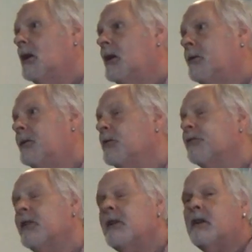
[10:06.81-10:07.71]
if you
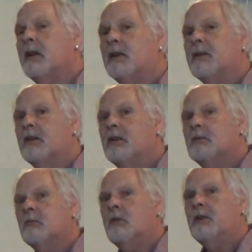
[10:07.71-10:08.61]
read it
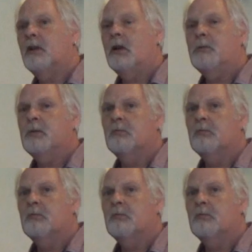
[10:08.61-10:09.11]
with an open